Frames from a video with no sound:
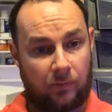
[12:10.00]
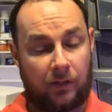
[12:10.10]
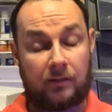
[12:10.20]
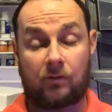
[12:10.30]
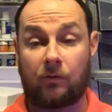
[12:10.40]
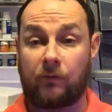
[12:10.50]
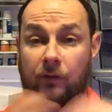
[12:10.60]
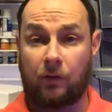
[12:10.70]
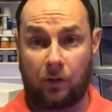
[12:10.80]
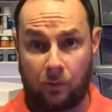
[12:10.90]
It's good for
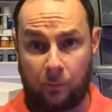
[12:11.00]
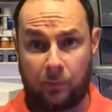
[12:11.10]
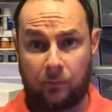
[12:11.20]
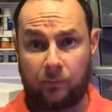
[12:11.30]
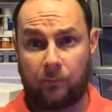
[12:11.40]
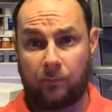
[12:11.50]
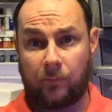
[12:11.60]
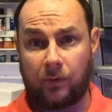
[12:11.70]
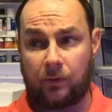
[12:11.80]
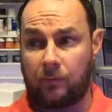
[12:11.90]
the club.
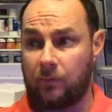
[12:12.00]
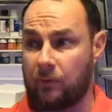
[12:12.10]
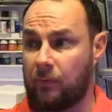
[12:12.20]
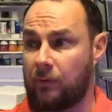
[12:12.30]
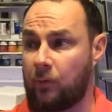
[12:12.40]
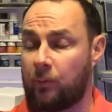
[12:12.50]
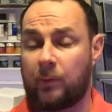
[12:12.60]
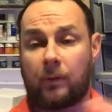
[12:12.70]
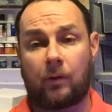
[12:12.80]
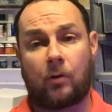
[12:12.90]
The more
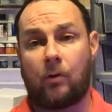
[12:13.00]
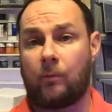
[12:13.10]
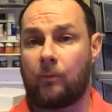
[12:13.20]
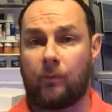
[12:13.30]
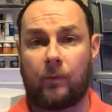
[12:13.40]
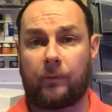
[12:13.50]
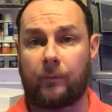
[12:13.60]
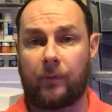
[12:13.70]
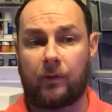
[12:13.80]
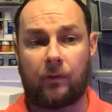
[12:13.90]
people that come
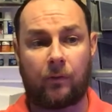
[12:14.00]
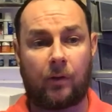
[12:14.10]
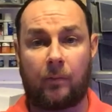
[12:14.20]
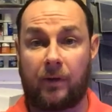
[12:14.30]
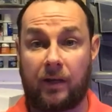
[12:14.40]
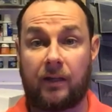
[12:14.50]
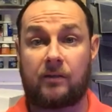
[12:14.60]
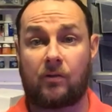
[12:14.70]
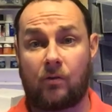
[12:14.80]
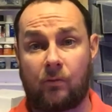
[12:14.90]
and you know, are paying
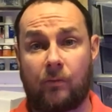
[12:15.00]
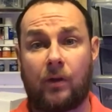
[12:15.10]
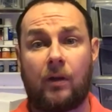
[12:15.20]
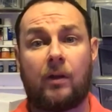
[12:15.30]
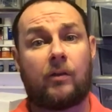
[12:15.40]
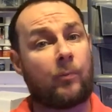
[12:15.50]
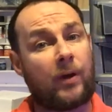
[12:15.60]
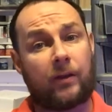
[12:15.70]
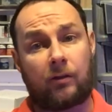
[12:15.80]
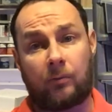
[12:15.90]
to come, the
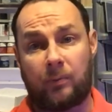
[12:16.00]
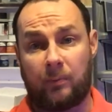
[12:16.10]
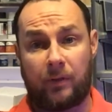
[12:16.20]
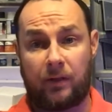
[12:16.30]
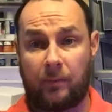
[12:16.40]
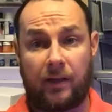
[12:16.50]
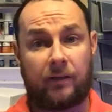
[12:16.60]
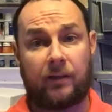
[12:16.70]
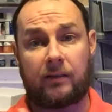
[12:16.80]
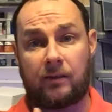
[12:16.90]
better the club can be, the better
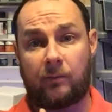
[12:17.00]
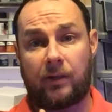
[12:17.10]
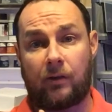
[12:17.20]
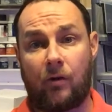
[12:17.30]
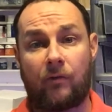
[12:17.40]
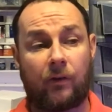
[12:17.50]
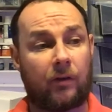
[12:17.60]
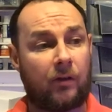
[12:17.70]
things that we can offer.